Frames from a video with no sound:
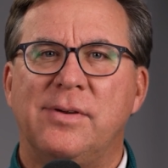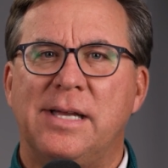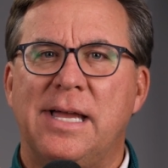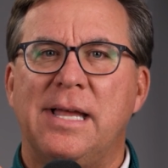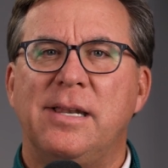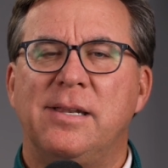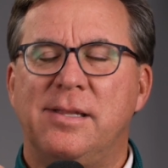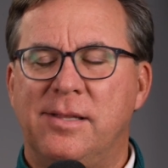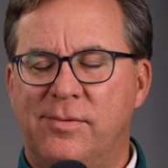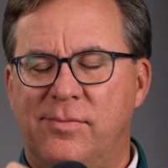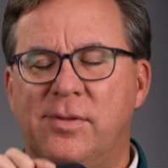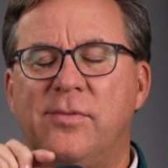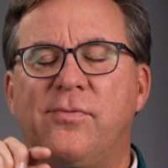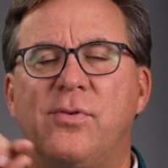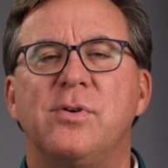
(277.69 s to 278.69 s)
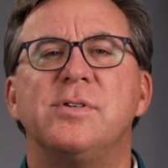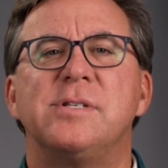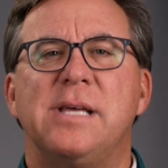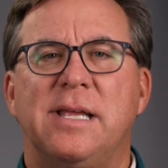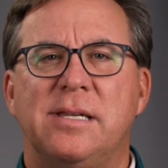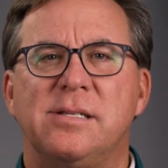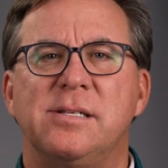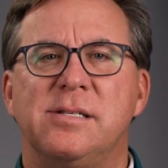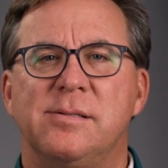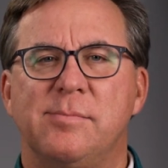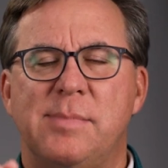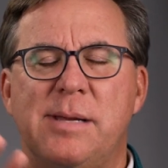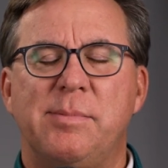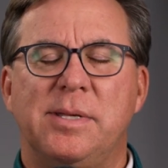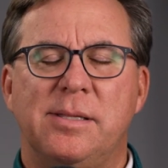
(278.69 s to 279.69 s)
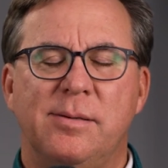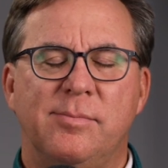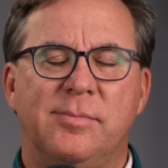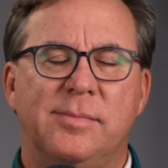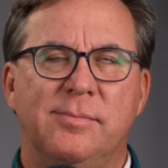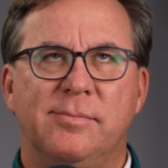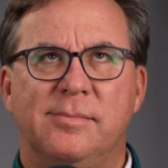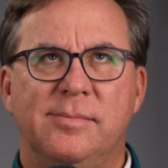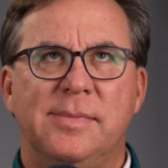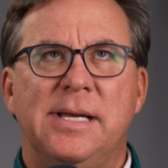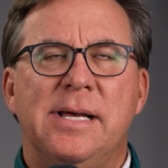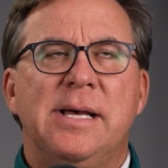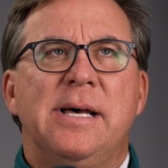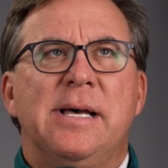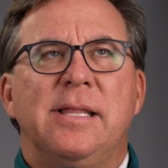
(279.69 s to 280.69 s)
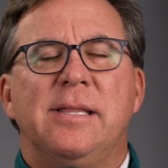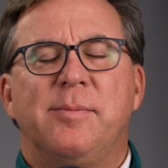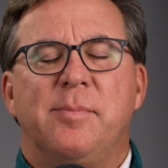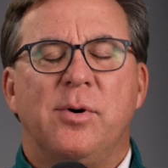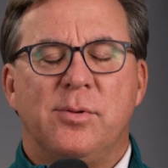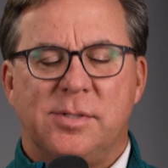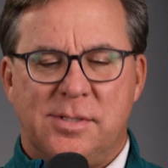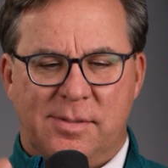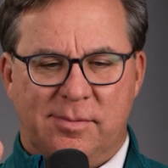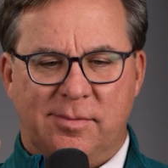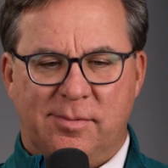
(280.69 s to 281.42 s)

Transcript: Again, the, the first sentence is maybe the, the most